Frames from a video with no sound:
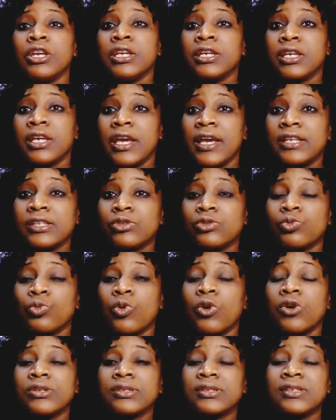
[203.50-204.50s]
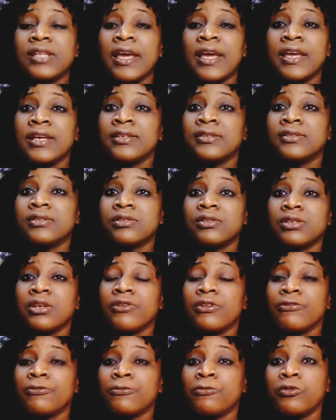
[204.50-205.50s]
In case once there is
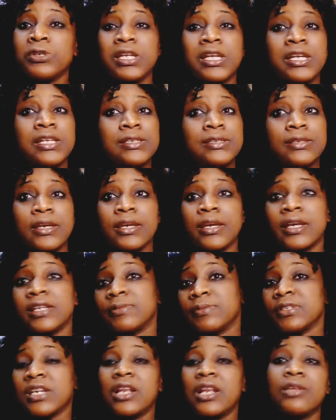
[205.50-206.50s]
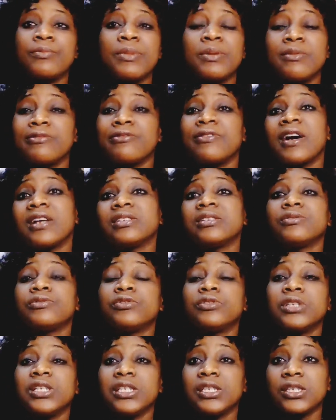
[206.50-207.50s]
food intake, especially maybe
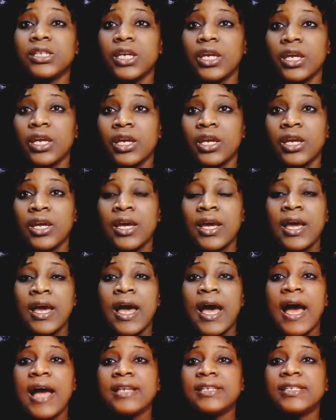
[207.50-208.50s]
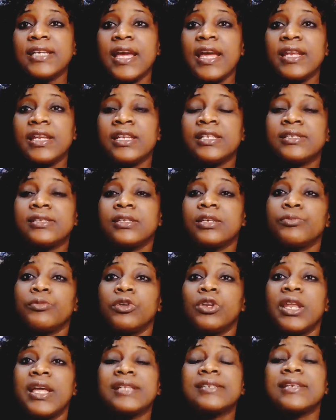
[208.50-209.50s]
fatty food intake, and then it
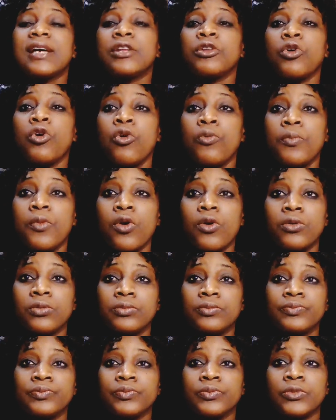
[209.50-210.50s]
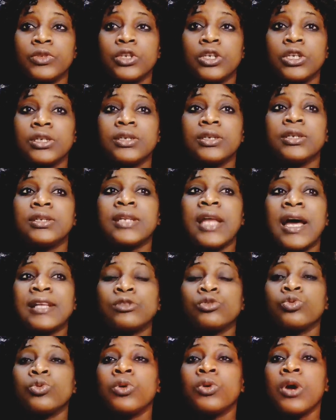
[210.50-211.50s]
stimulates an hormone
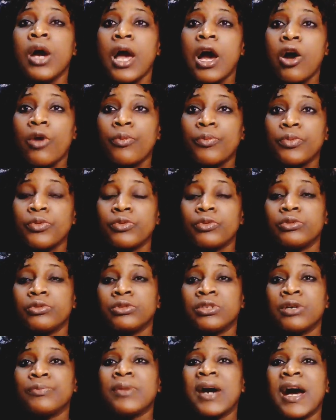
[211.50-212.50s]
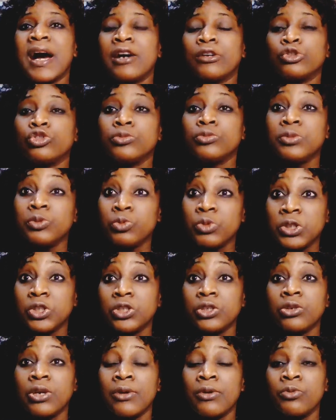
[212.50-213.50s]
that will help the bile to be
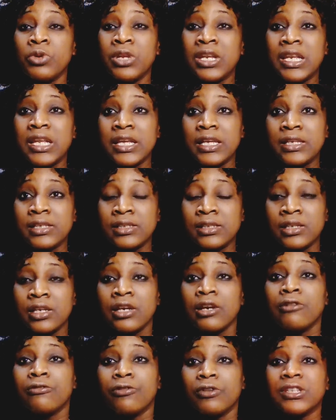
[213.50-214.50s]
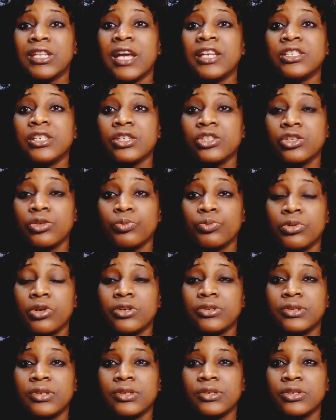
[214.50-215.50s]
released for digestion
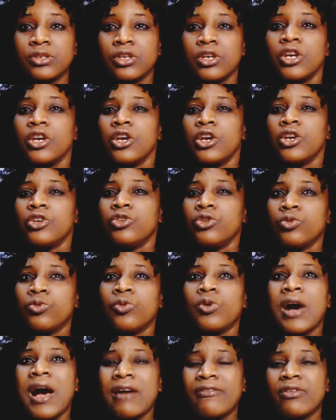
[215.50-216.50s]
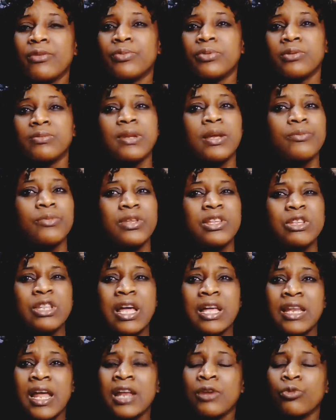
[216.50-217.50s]
process, you will have a problem with
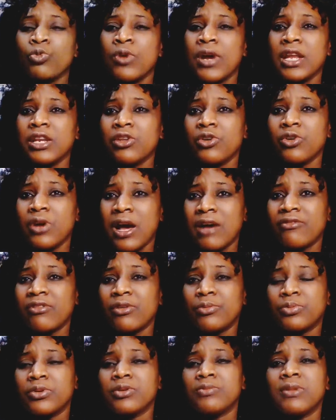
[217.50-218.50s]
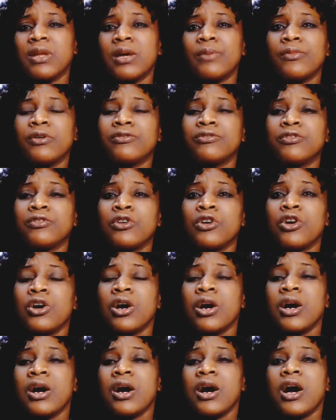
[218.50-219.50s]
that. And when you have a problem
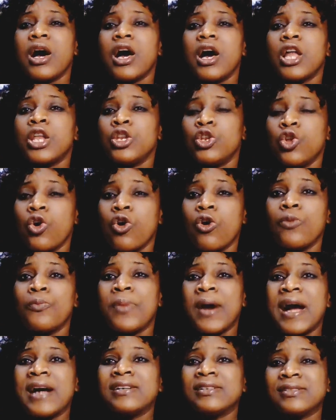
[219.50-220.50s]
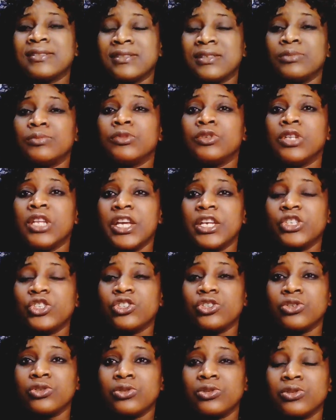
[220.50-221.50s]
of low bile
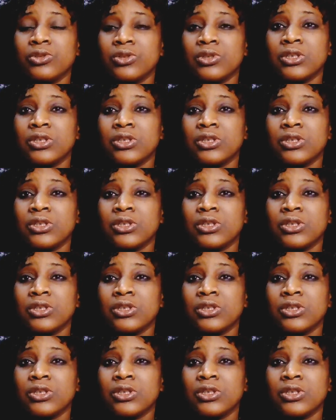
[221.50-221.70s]
stimulation,